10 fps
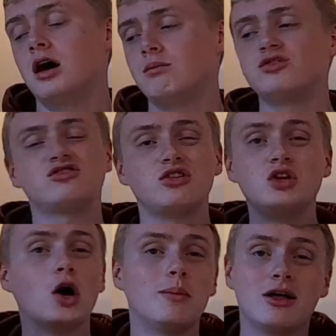Just so you
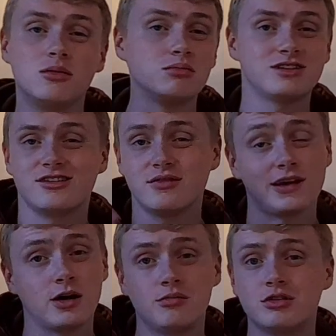know about them, potentially if they
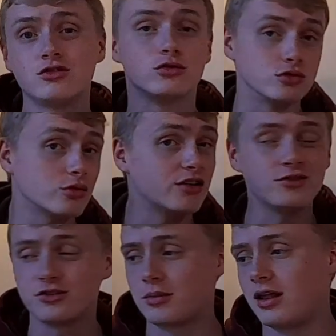come from the source question
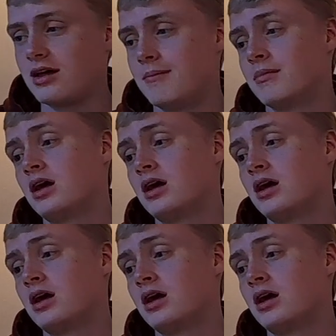or something like that.